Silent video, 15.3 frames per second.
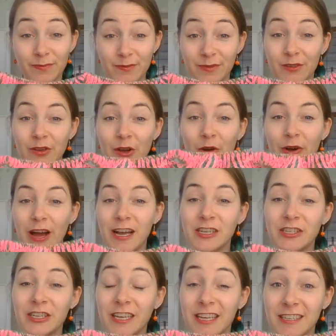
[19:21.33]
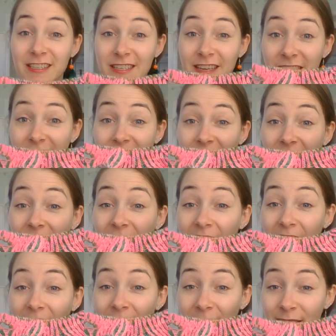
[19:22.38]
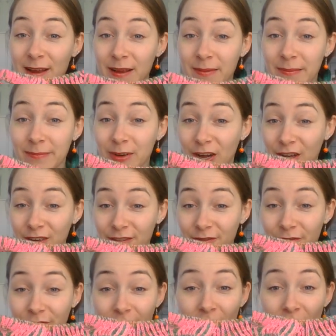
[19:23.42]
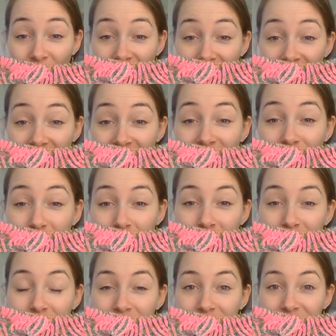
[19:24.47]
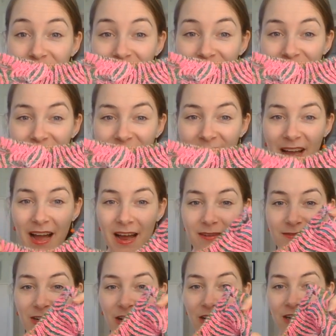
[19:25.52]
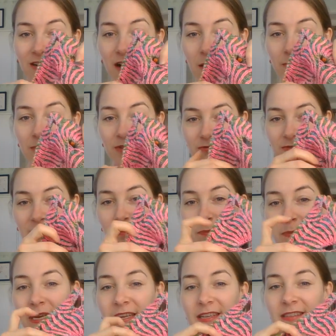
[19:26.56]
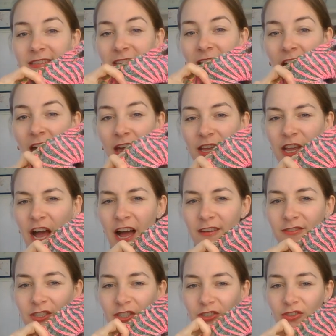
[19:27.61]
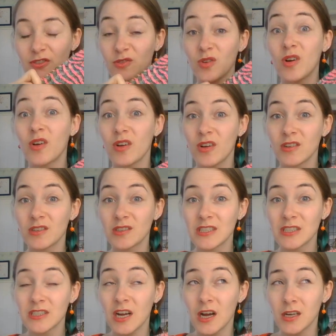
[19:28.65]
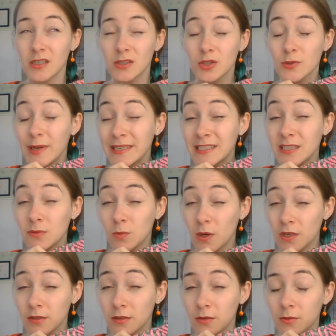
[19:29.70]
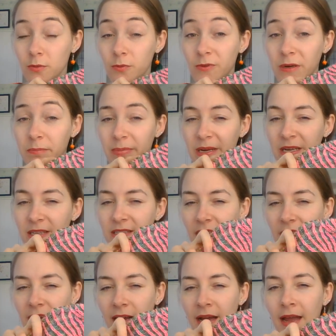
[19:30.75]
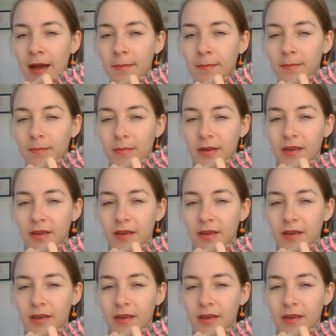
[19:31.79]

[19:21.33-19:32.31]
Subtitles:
So, as you can see, I'm not far in. I've done a couple of repeats. You have to do 21 repeats, and I am